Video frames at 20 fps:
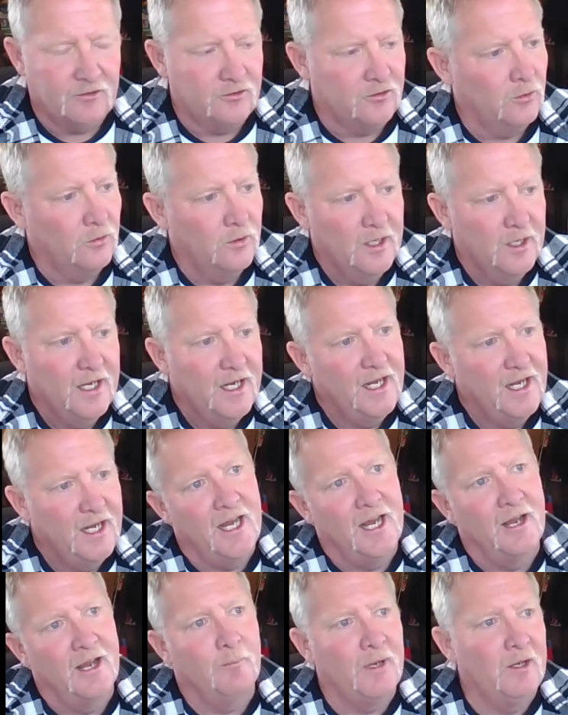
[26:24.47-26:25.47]
So,
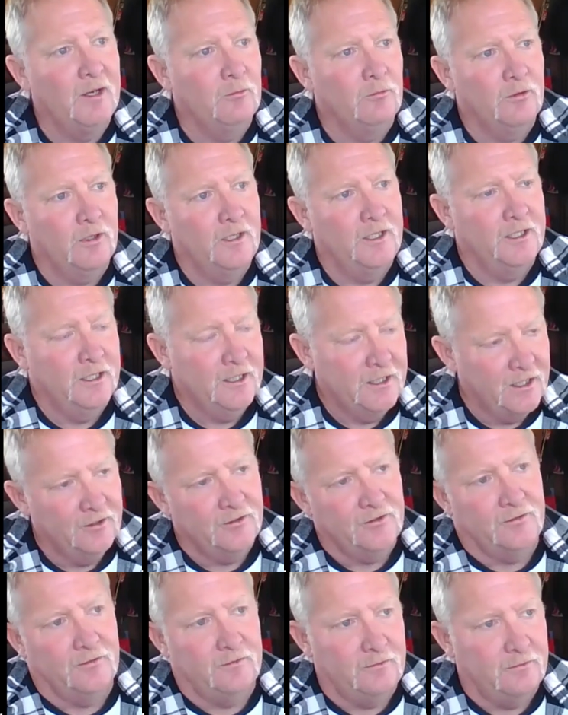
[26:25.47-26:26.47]
am I running
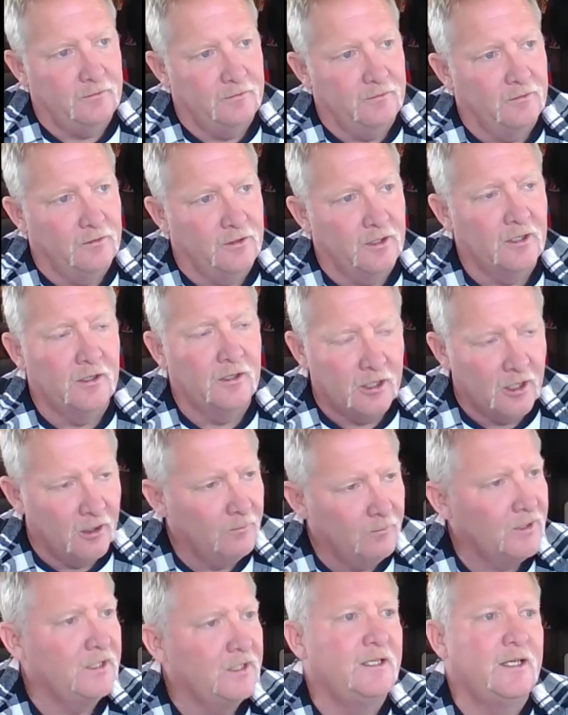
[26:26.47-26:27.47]
against the
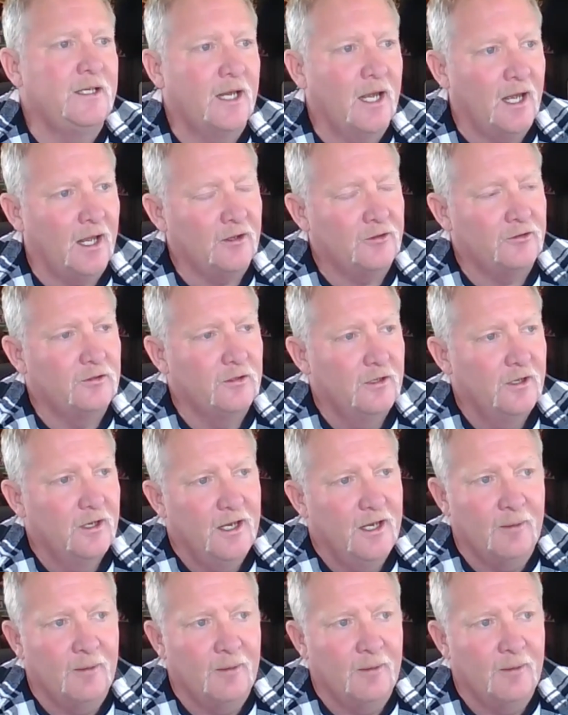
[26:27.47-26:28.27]
incumbent? Yes.